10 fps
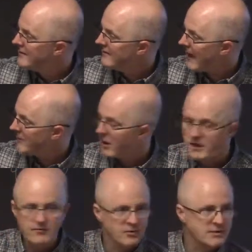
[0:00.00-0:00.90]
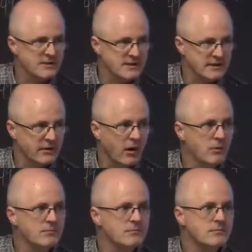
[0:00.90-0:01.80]
That part converges to
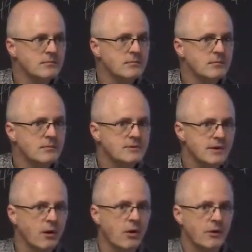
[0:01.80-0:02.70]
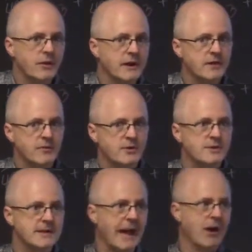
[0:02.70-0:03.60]
0, so the whole thing
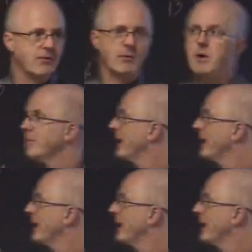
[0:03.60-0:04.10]
converges to a over 1